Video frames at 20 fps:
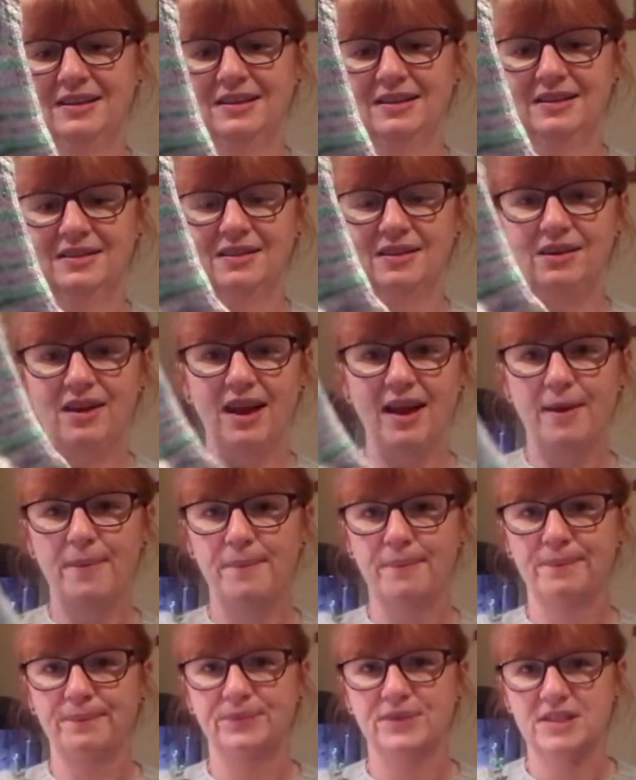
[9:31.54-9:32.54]
So yeah,
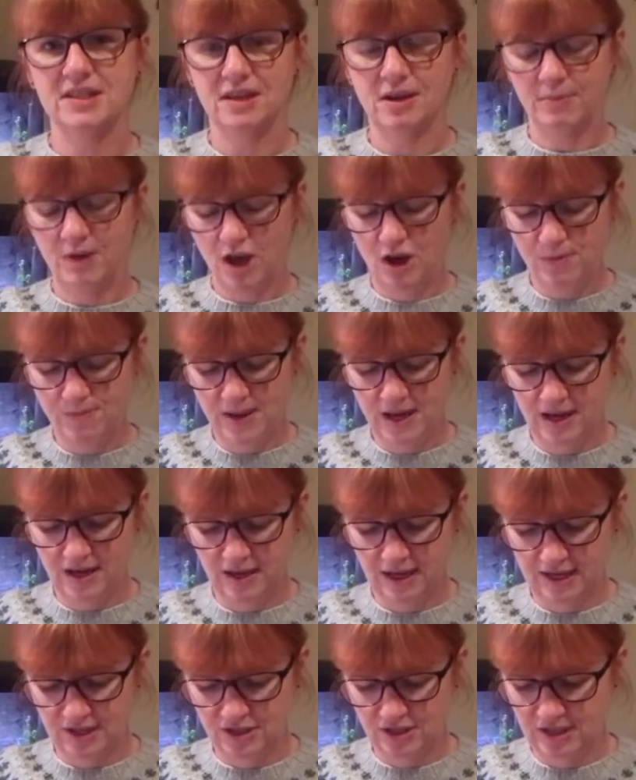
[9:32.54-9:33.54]
so I'm hoping
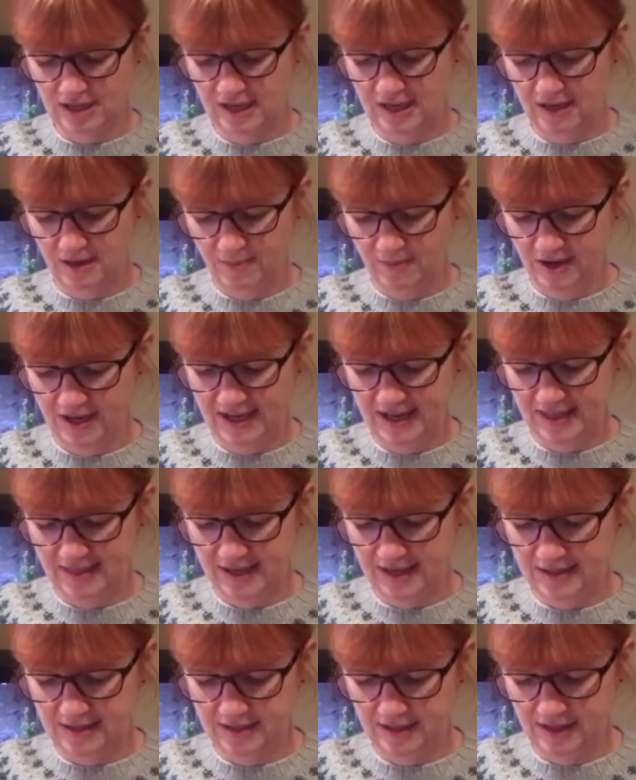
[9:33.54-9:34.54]
actually I might get
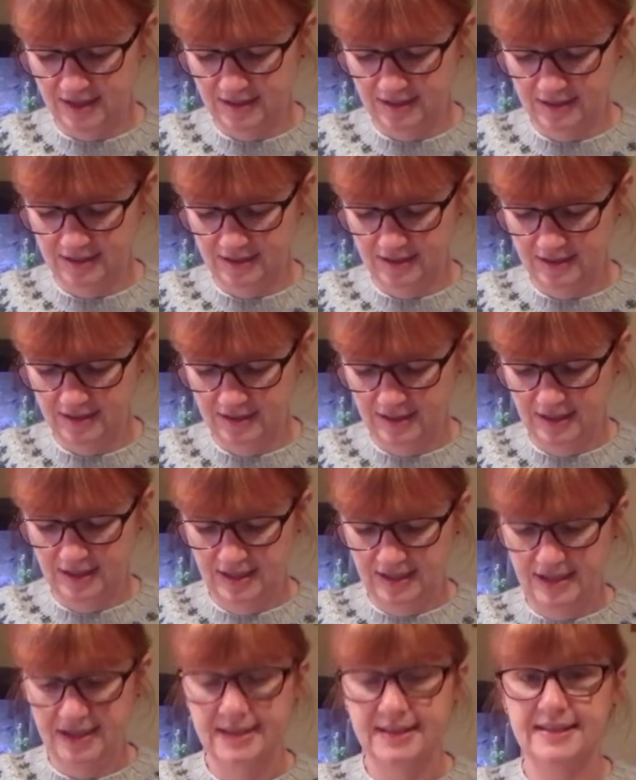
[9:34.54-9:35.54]
that done
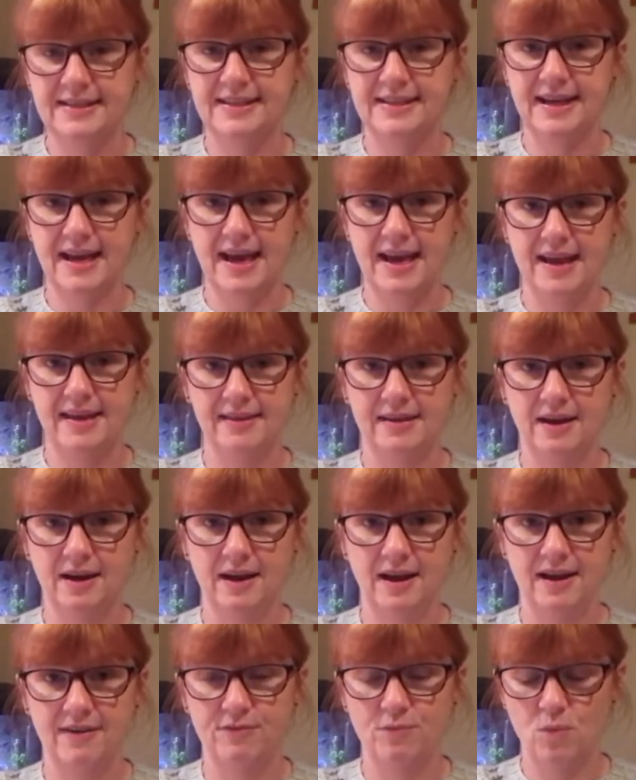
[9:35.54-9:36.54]
today, and then I'll
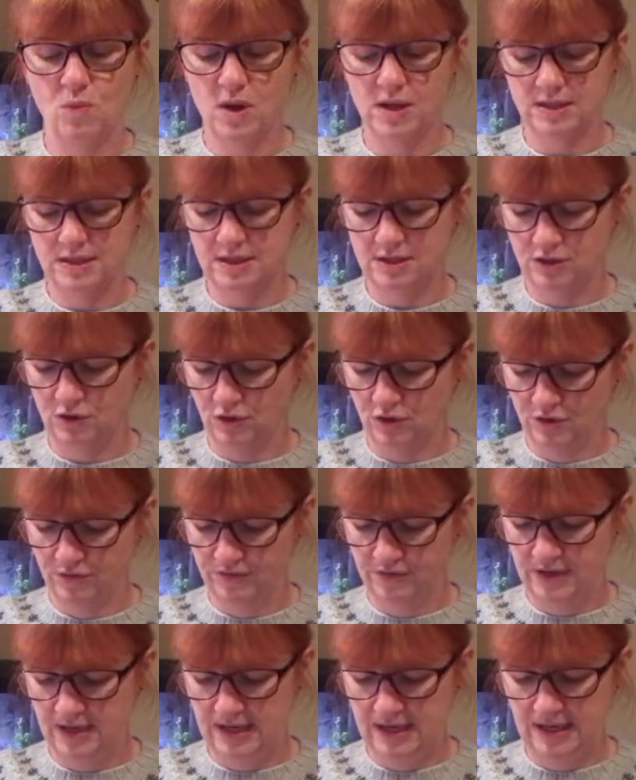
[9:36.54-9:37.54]
have one sock off
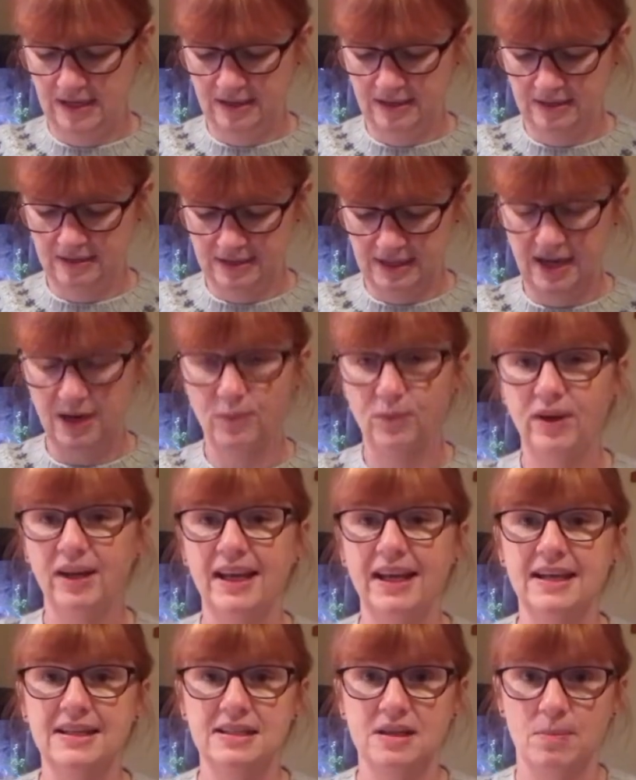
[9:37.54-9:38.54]
the needles. And I want to
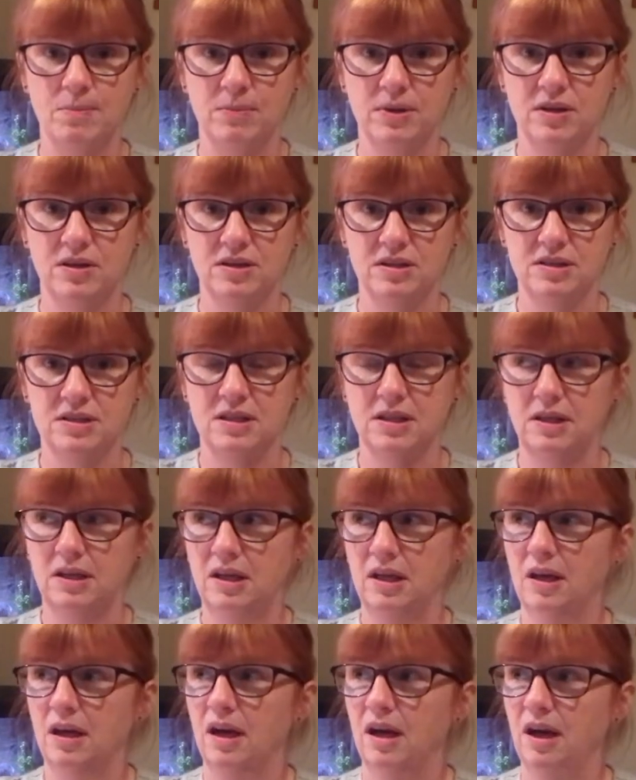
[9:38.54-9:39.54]
get it done because
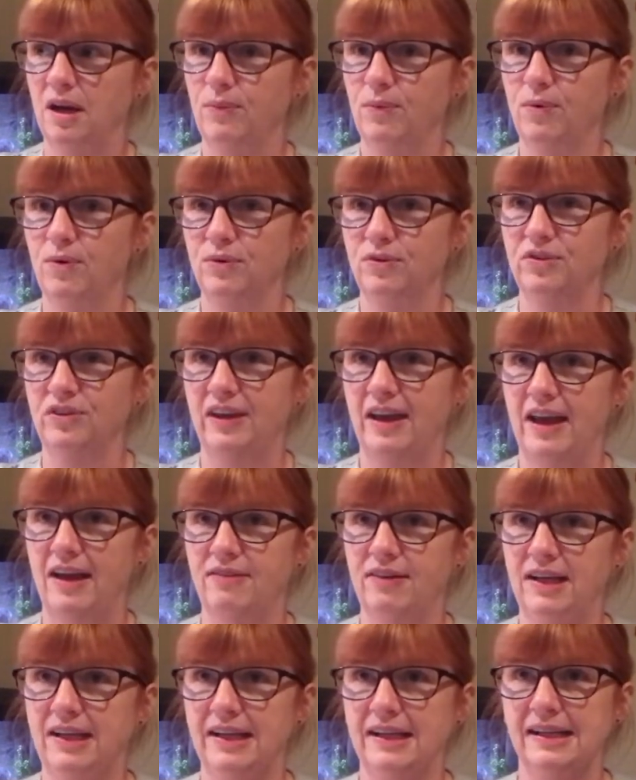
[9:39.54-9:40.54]
I want to have a
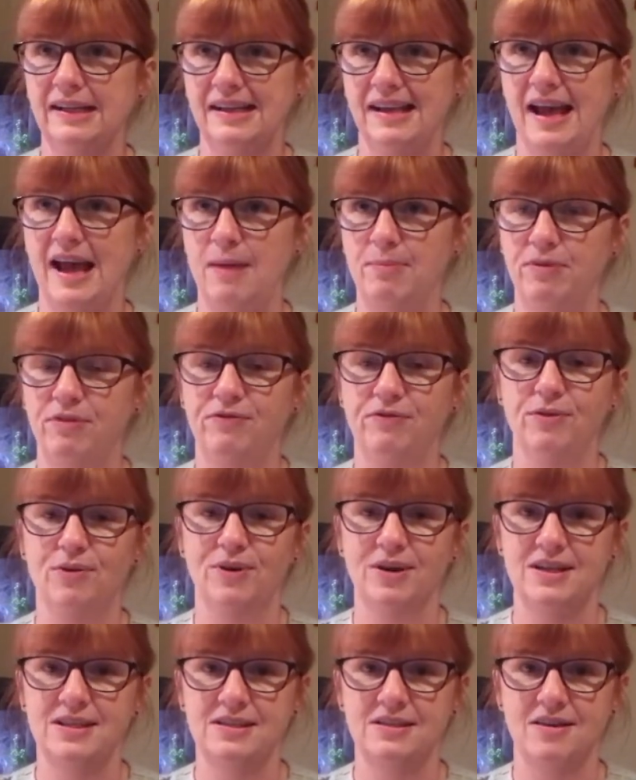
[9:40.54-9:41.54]
little gap before
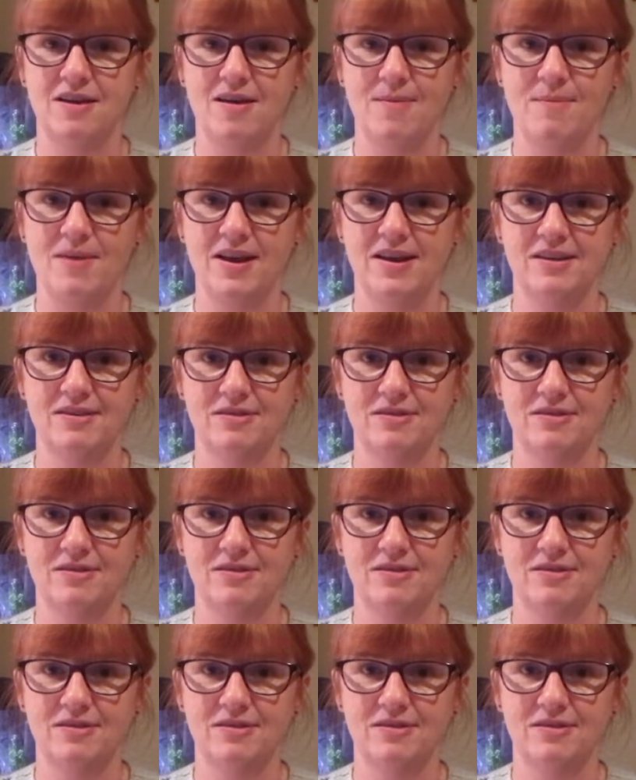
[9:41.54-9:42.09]
I start my